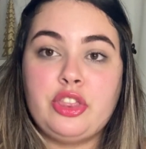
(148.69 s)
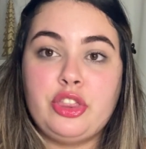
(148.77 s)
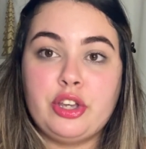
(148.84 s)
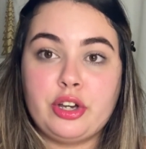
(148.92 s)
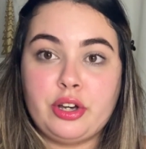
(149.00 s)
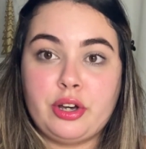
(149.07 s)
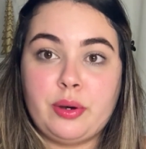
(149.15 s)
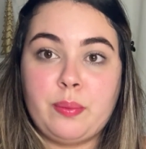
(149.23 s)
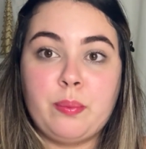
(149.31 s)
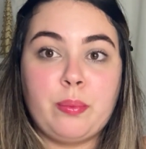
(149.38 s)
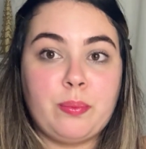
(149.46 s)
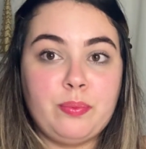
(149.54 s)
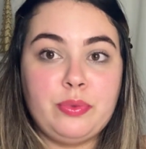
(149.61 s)
the
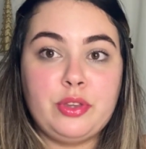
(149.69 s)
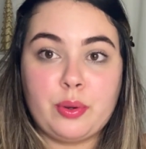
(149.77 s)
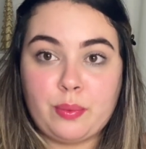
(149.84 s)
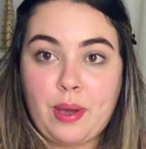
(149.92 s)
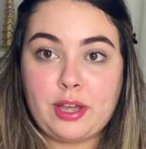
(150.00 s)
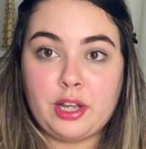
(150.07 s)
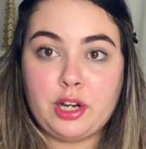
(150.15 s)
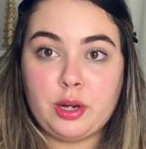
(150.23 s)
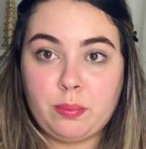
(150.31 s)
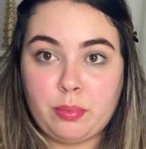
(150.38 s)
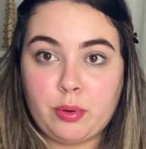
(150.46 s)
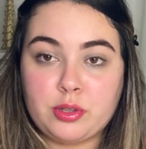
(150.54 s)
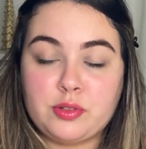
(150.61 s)
the regular
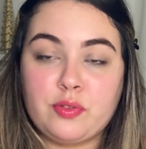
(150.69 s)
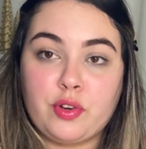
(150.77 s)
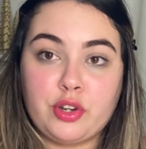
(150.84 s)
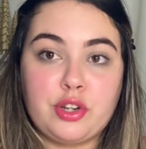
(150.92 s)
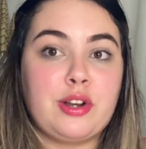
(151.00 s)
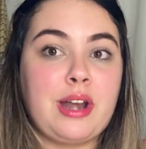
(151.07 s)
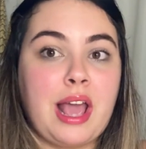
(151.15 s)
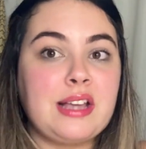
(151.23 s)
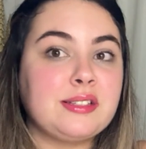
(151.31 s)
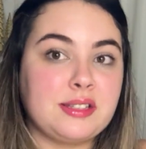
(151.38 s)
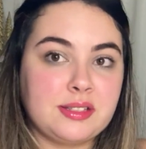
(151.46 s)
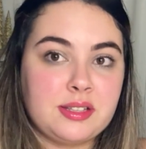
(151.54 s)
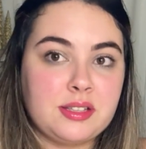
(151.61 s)
boards for your
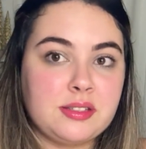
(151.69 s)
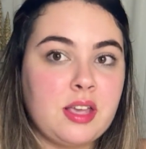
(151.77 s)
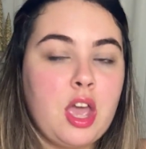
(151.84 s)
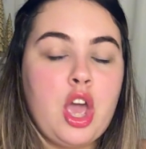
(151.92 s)
licenses.